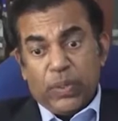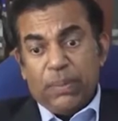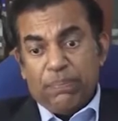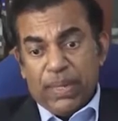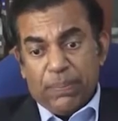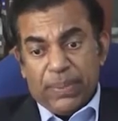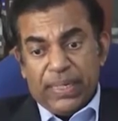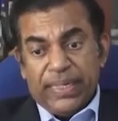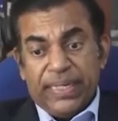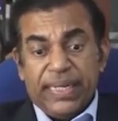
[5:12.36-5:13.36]
putting people
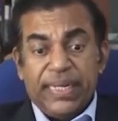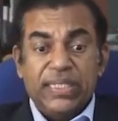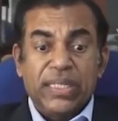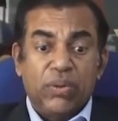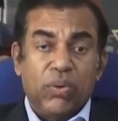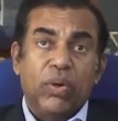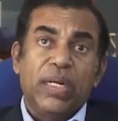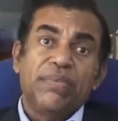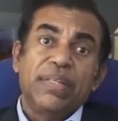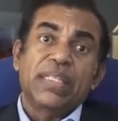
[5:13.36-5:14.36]
in detention
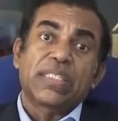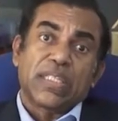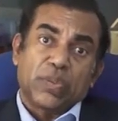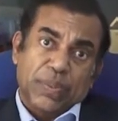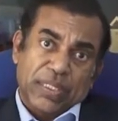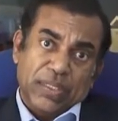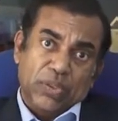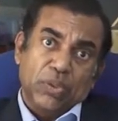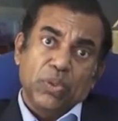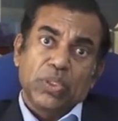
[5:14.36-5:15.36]
only with the suspicion.
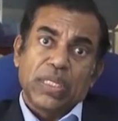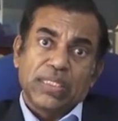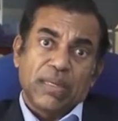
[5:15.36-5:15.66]
So those are